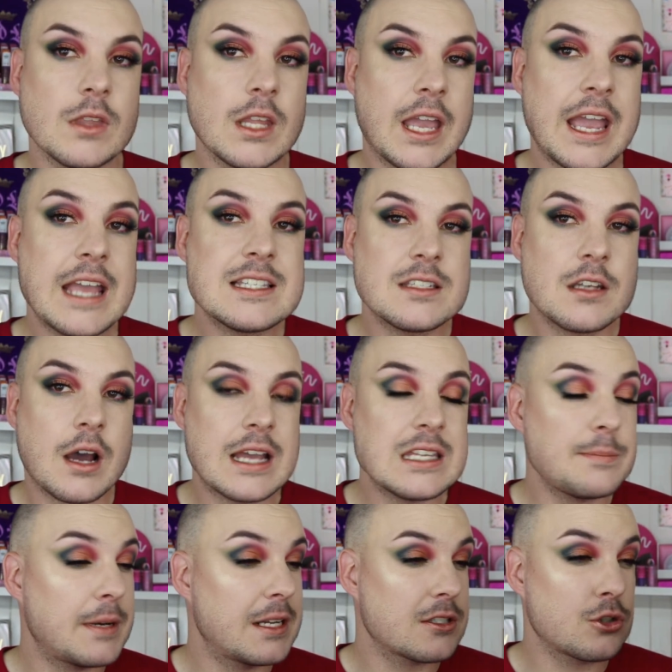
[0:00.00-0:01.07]
It's nice,
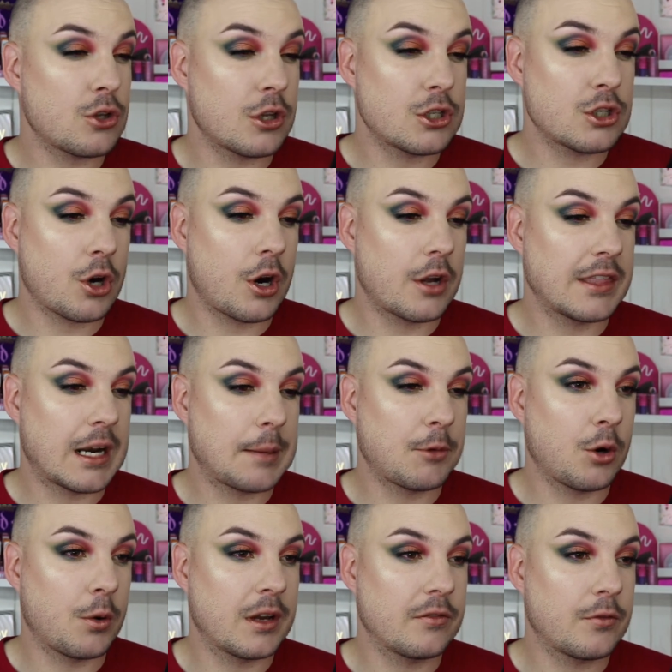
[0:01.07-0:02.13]
but it's not the tone that I'm
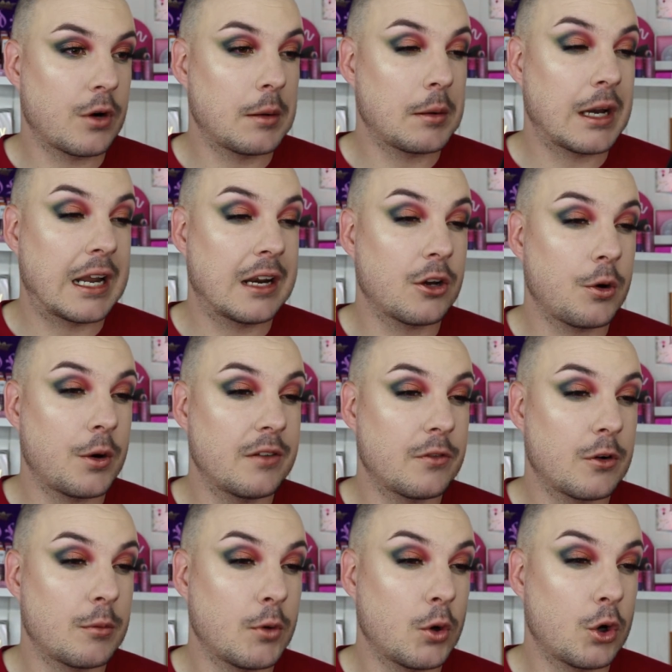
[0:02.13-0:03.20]
going for. I'm kind of going
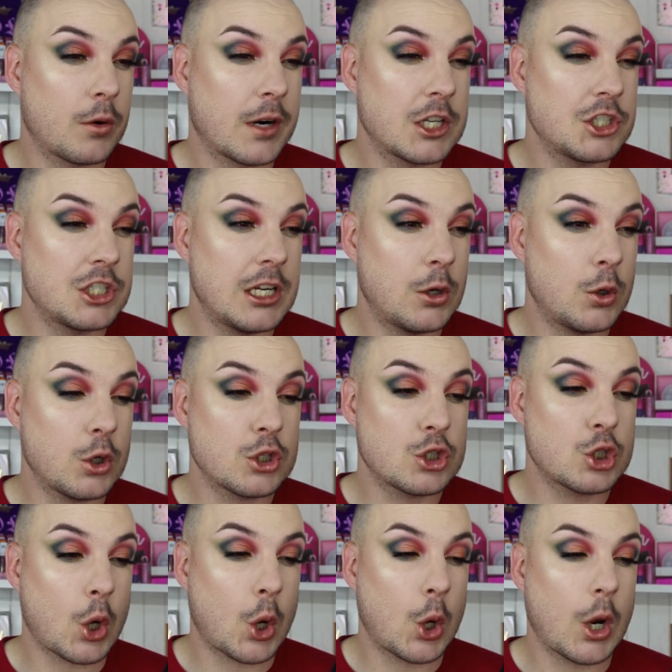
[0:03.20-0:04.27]
for a more grungy look,
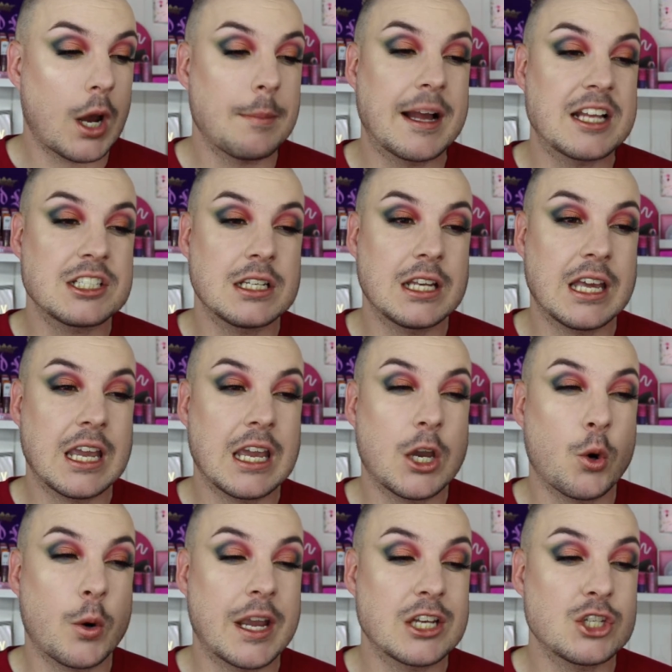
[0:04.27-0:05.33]
so I'm actually
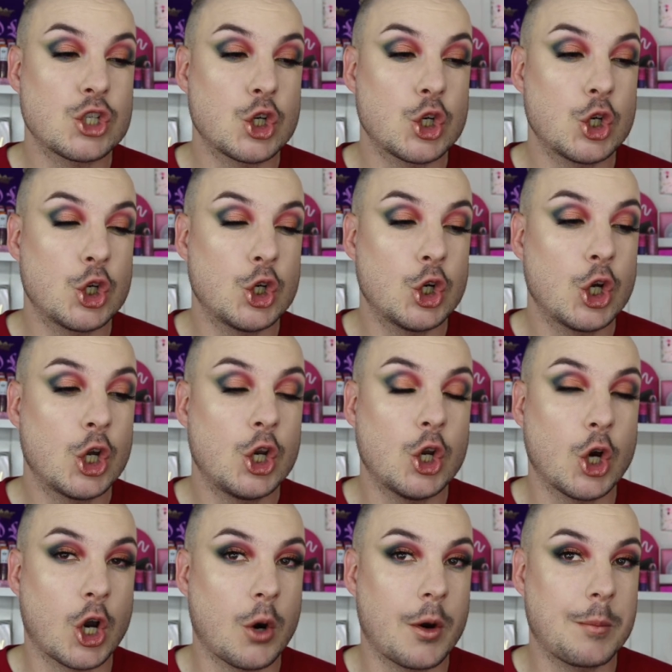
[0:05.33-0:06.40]
going to
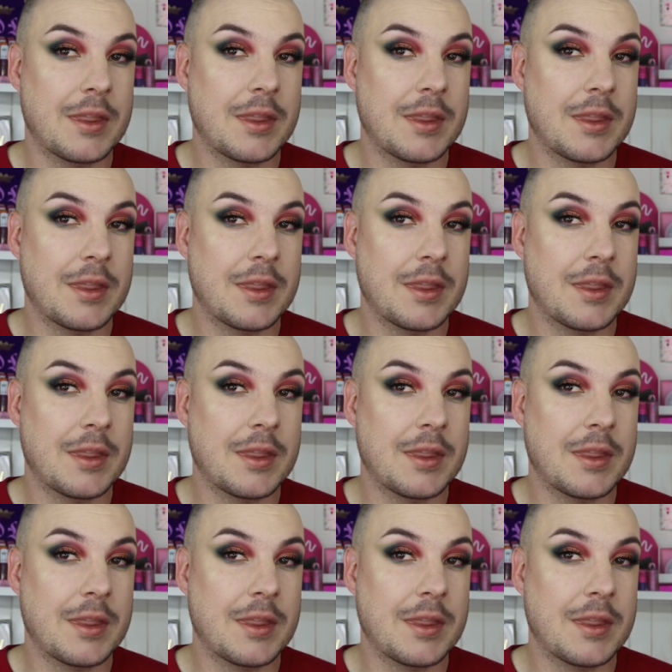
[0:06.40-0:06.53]
not go in with